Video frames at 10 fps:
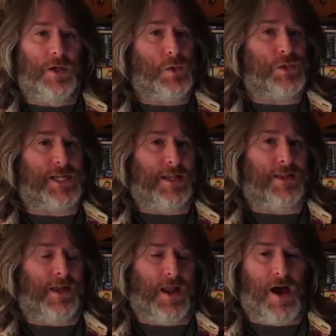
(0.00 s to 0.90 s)
who said
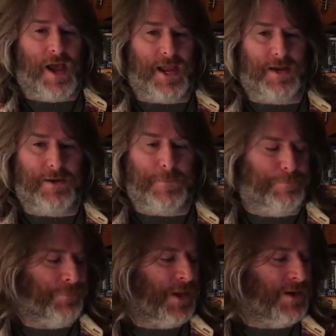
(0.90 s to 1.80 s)
the line.
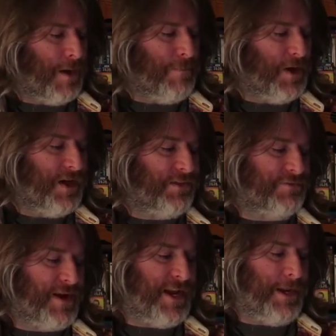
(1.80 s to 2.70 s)
Number
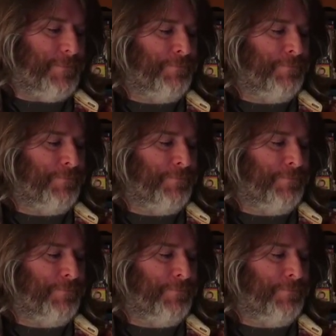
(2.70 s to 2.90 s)
3,